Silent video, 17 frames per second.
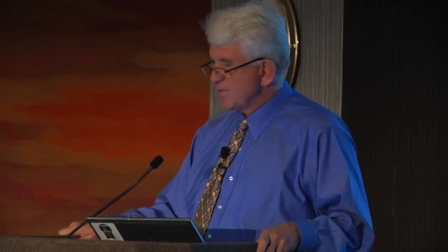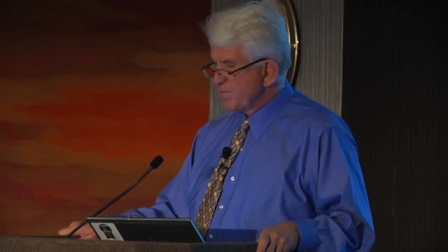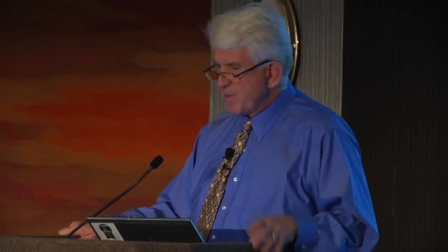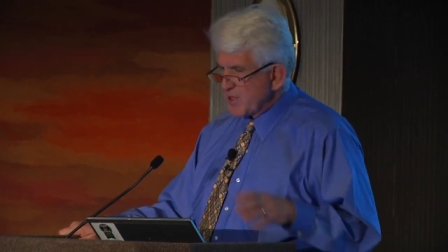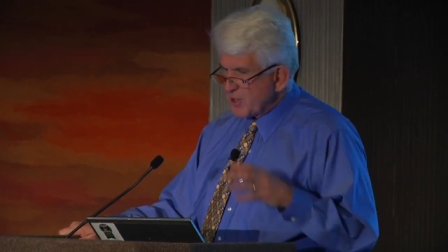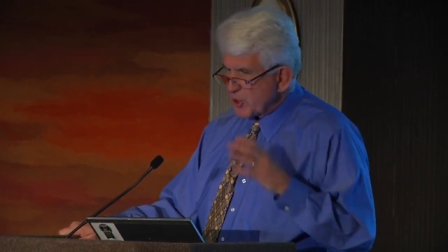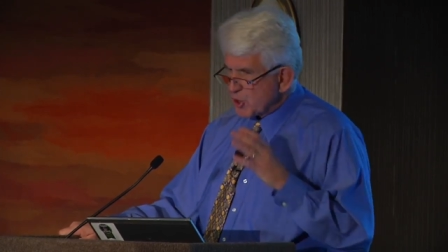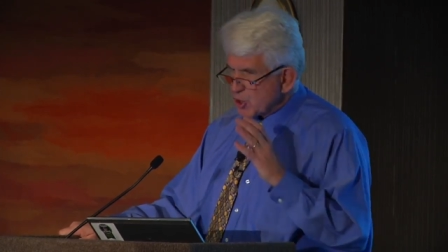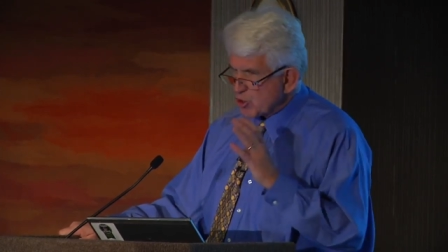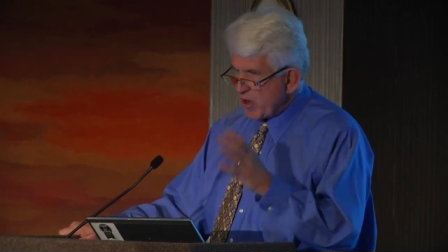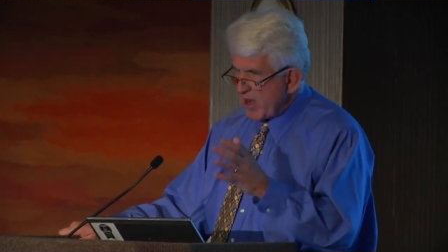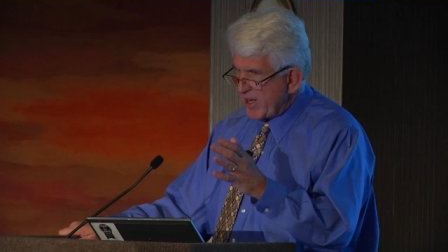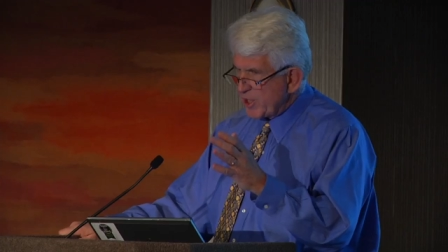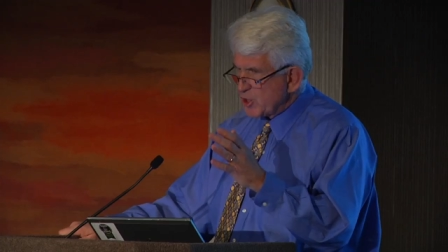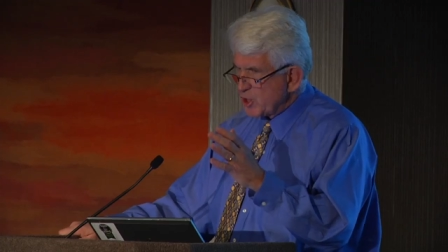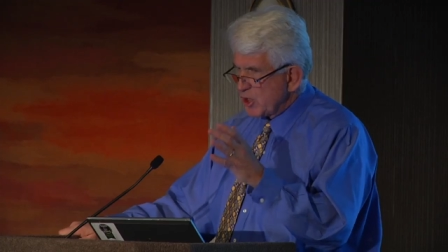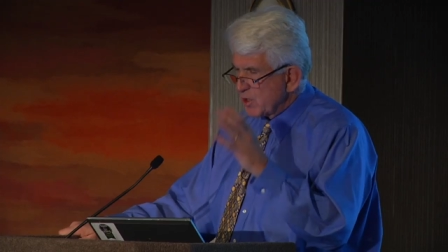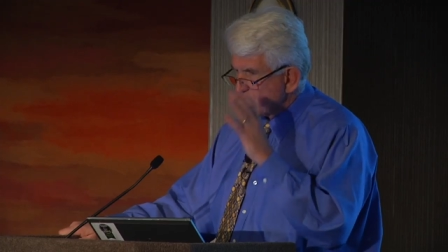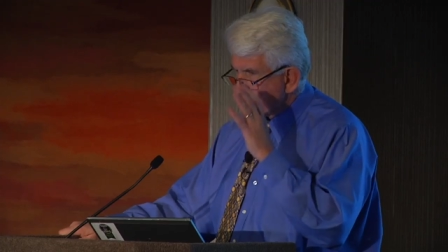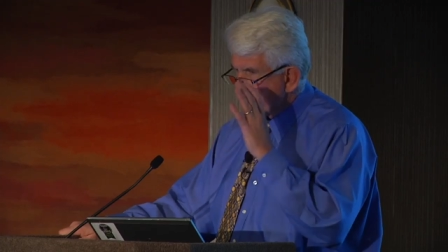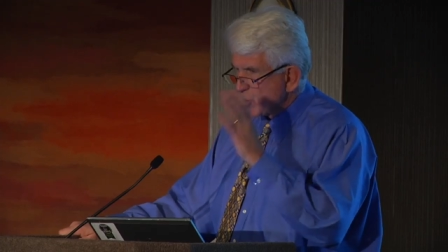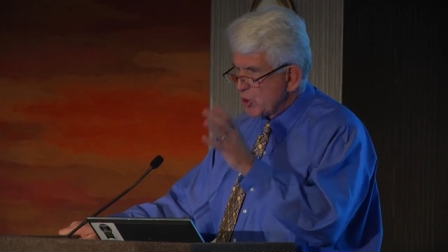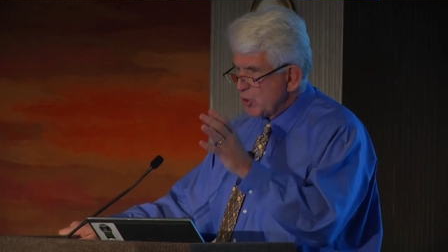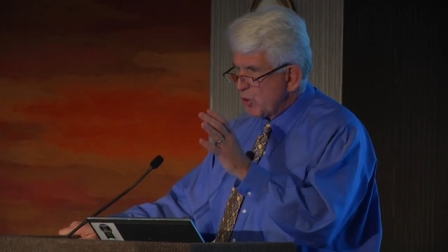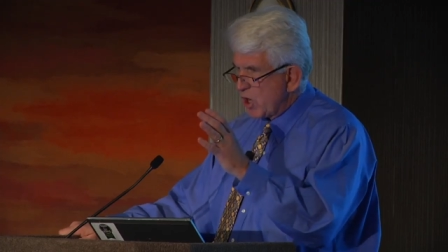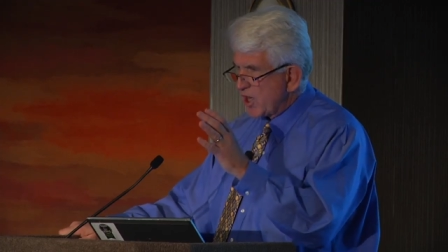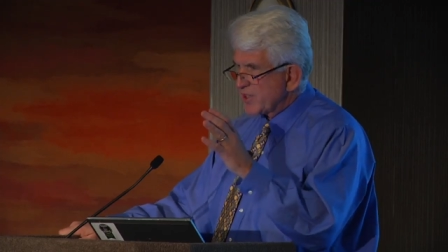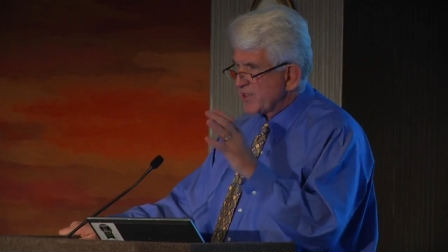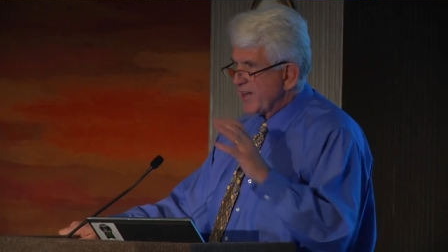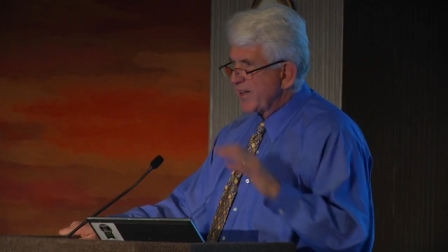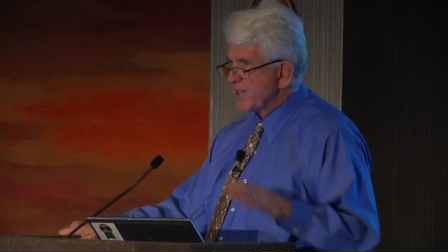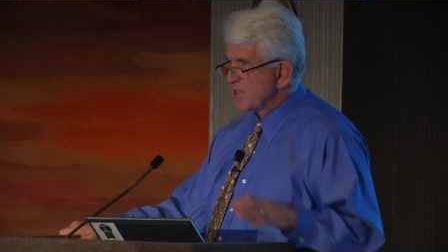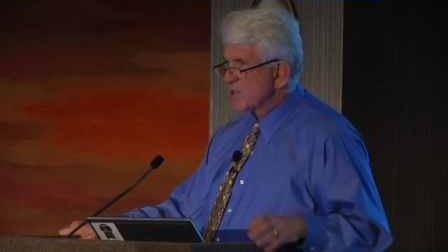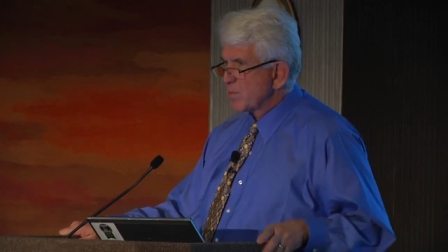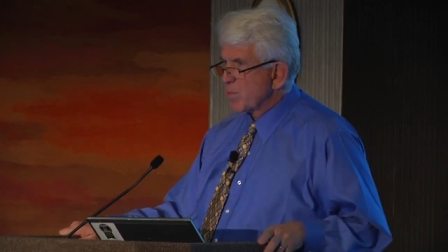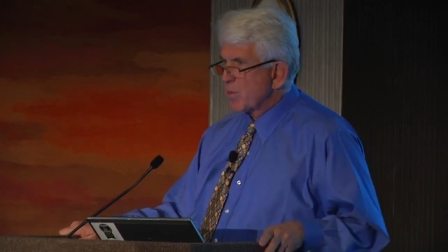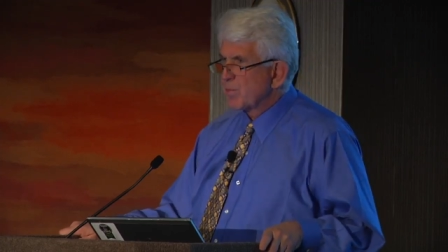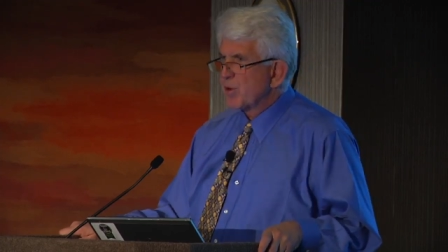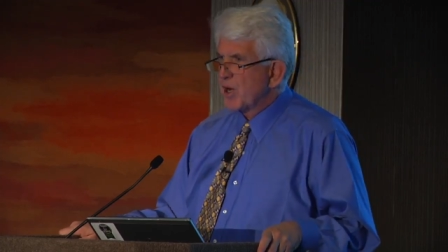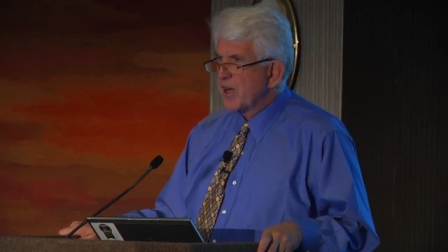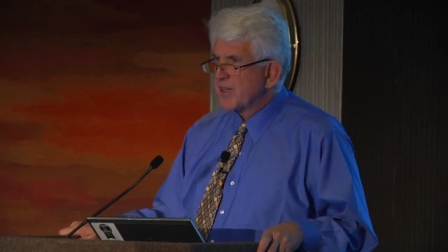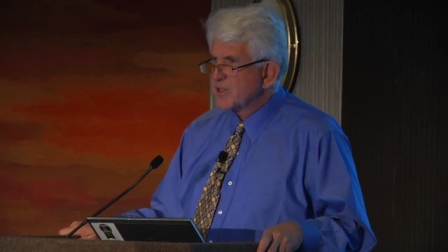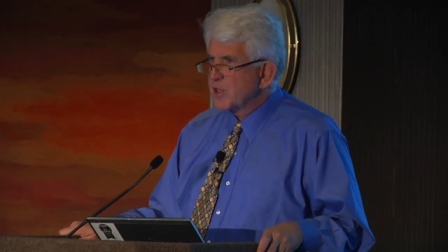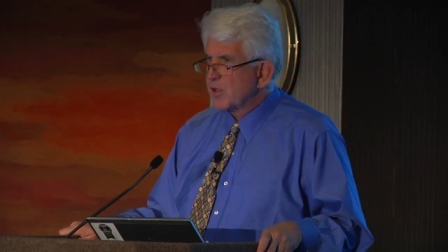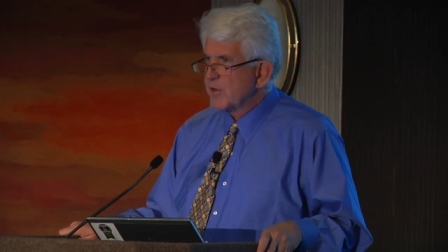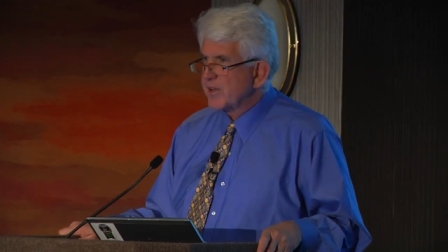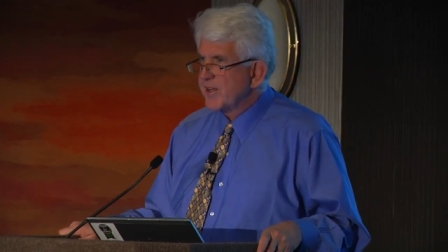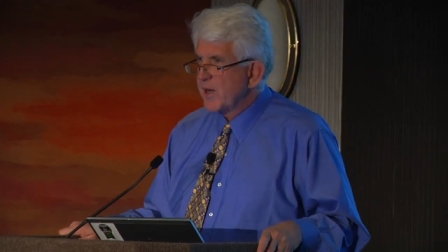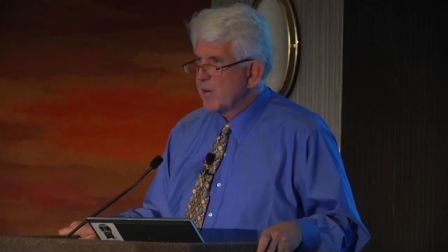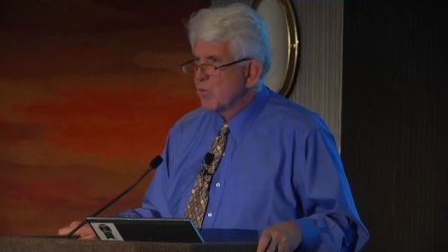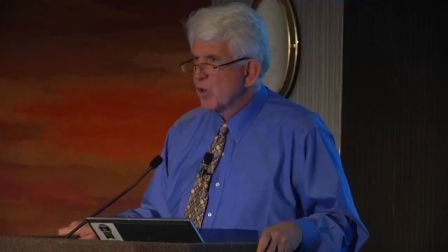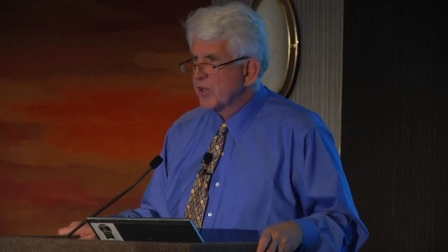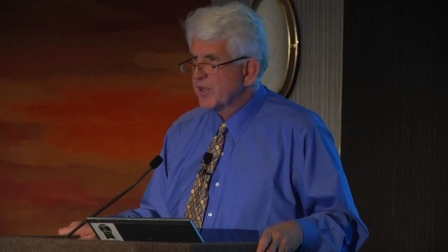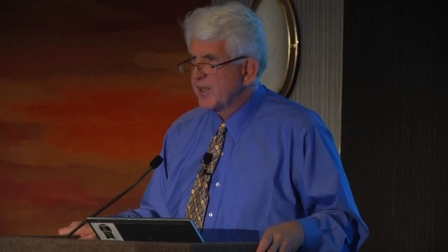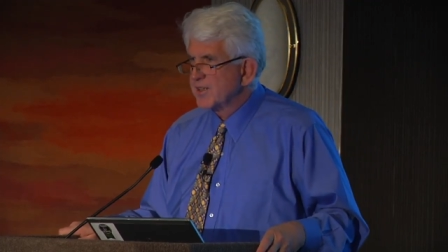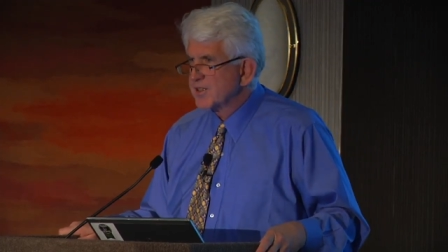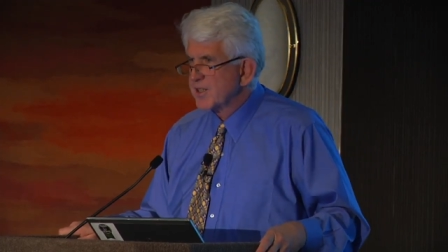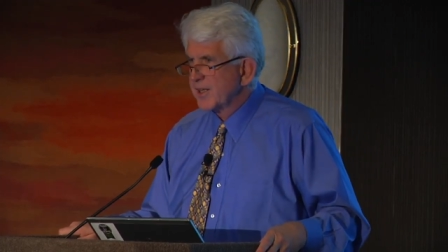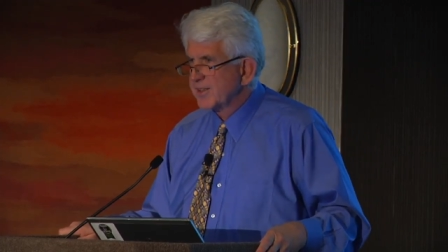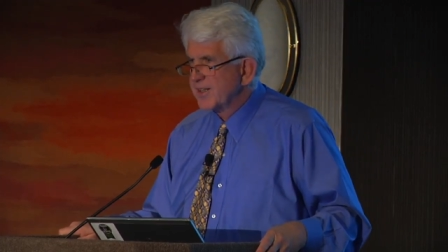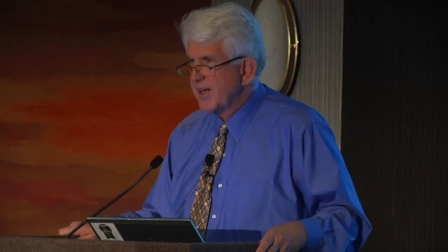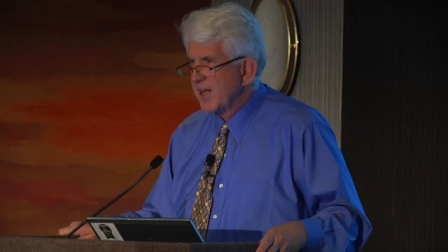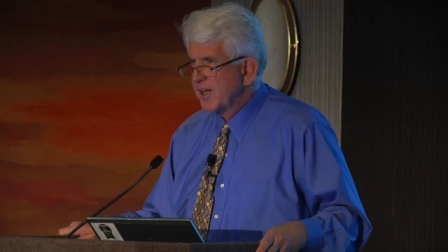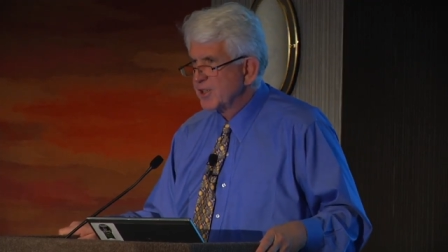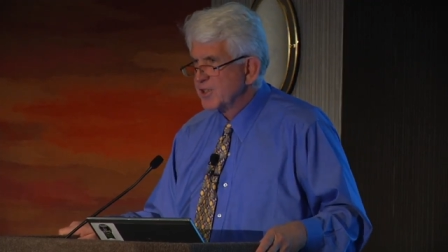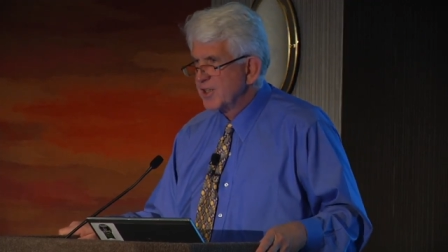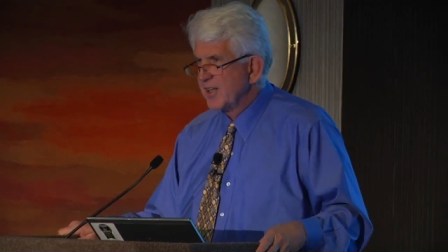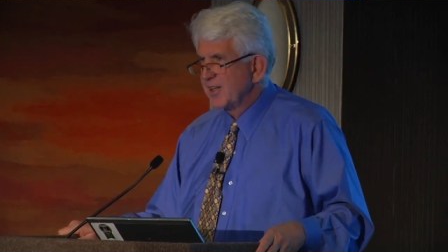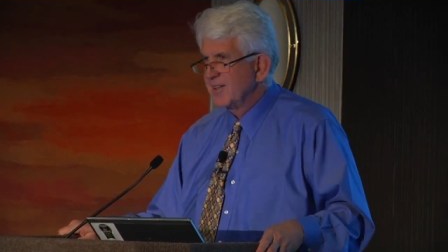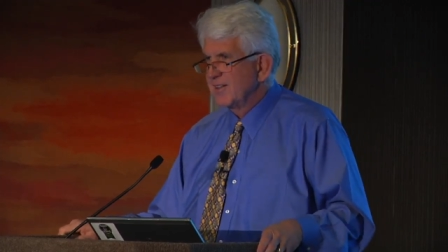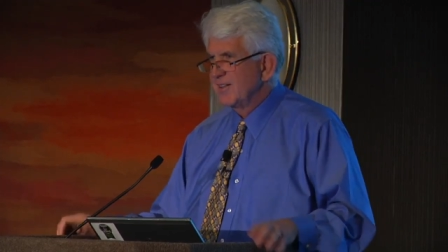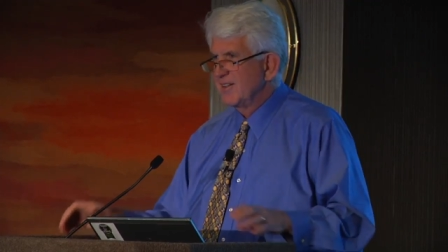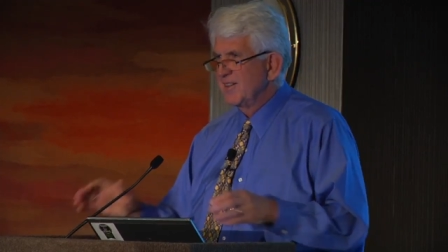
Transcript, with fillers: business strategy to pursue ArcNet as a proprietary networking technology.